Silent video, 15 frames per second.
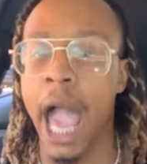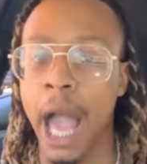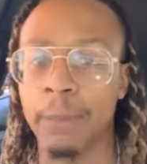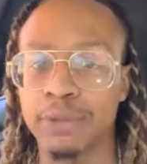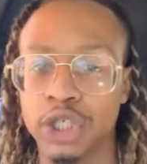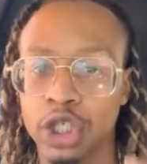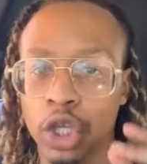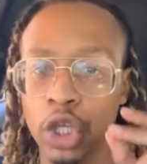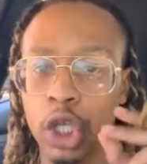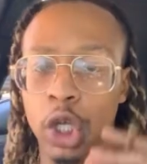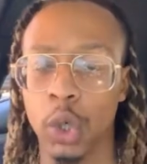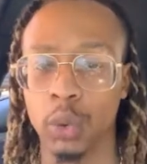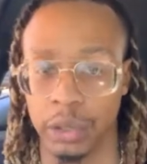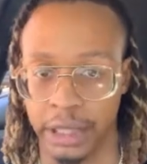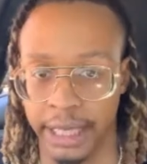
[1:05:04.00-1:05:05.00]

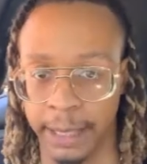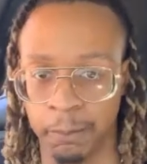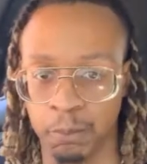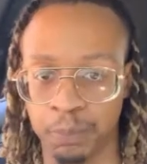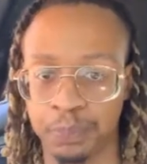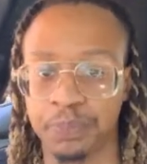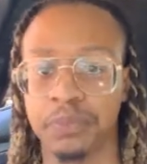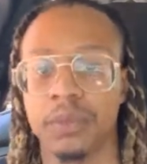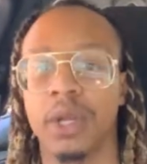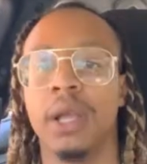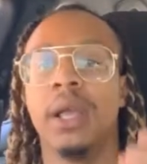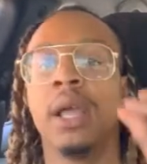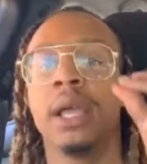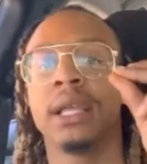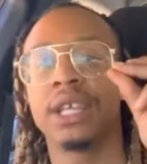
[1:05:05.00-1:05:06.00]
absolutely
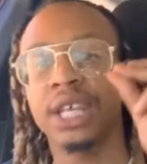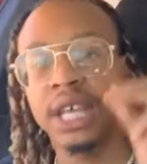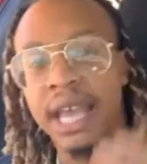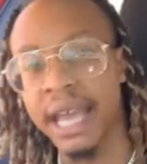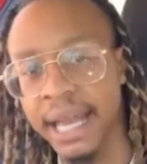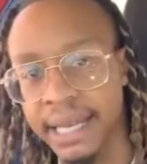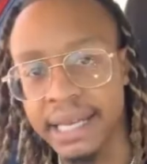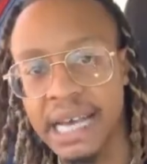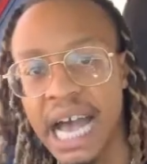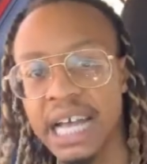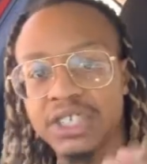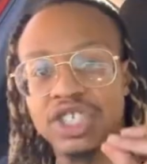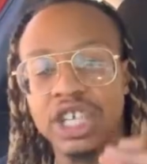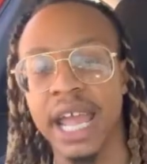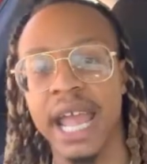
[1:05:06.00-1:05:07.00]

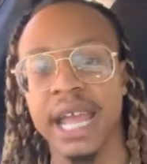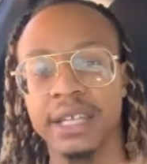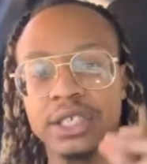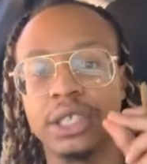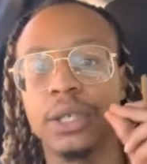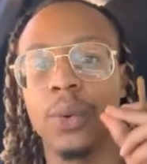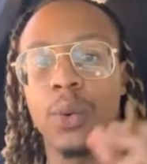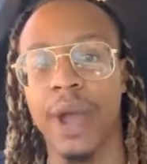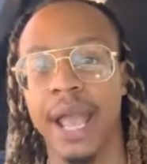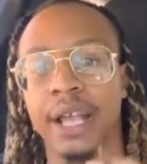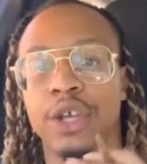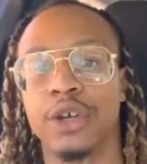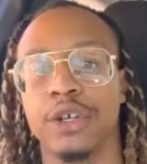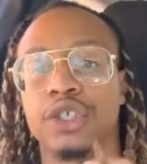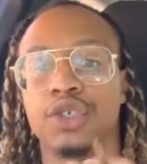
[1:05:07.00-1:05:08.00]
cannot change the way
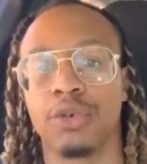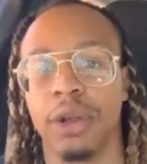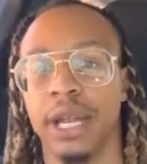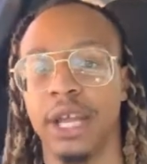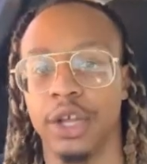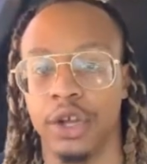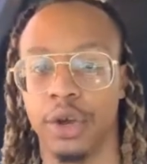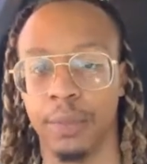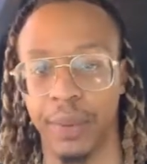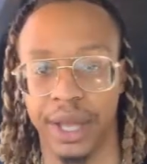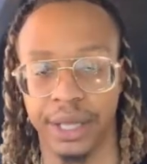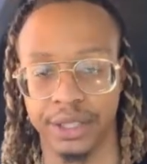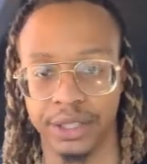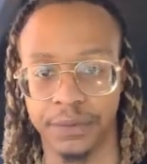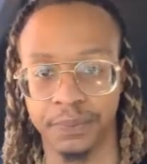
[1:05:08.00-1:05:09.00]
you're treating your
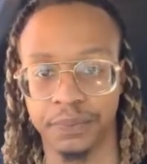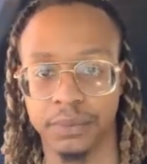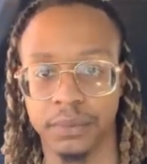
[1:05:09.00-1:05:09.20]
bitch.